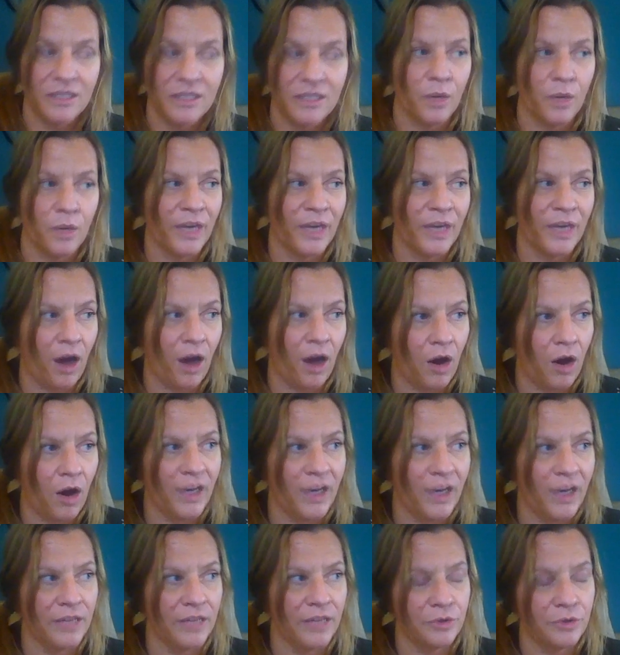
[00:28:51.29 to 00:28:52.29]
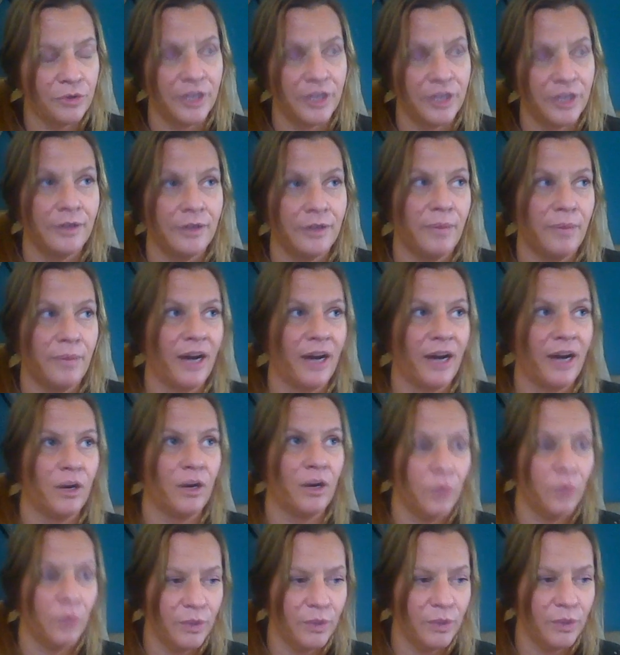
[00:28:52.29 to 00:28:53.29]
So we all get triggered by
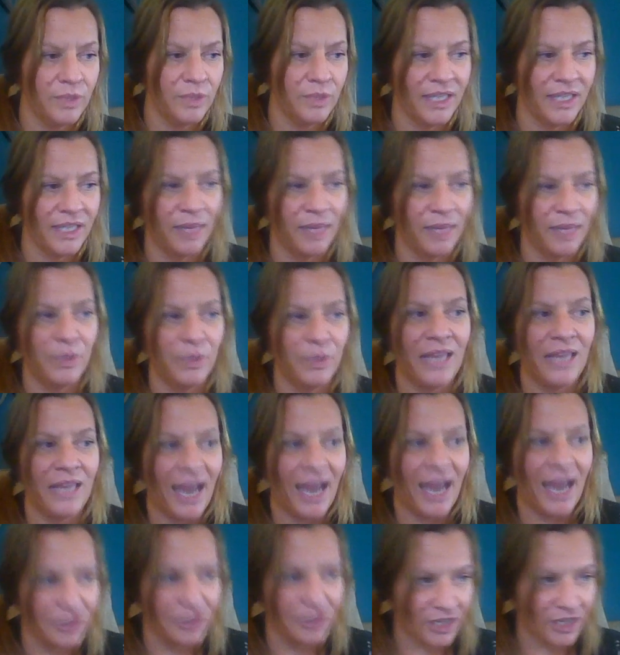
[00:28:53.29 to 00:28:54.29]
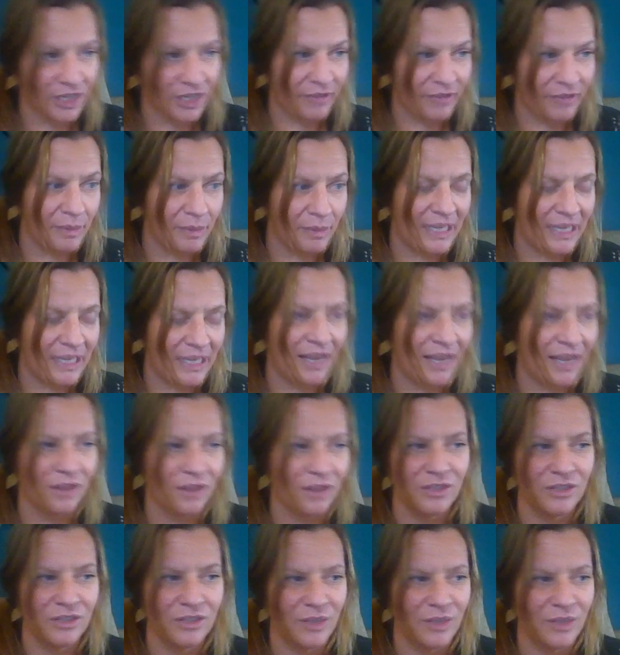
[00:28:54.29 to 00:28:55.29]
our wounds and then we lash at everybody
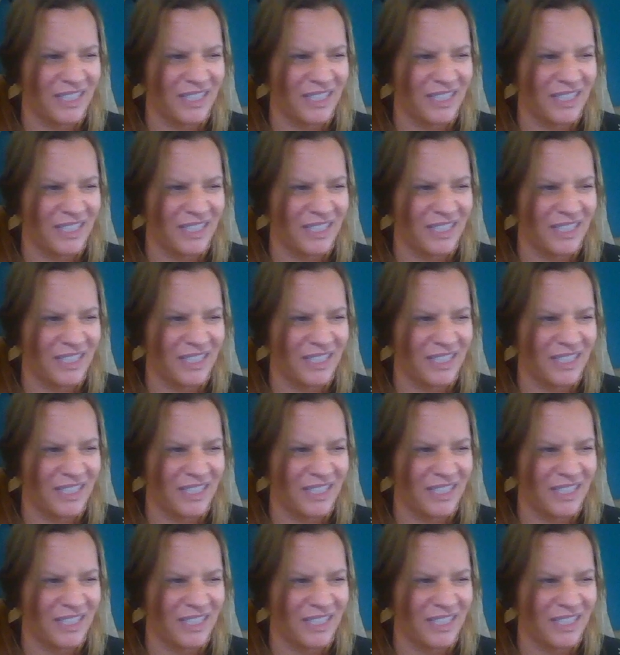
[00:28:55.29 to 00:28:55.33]
else.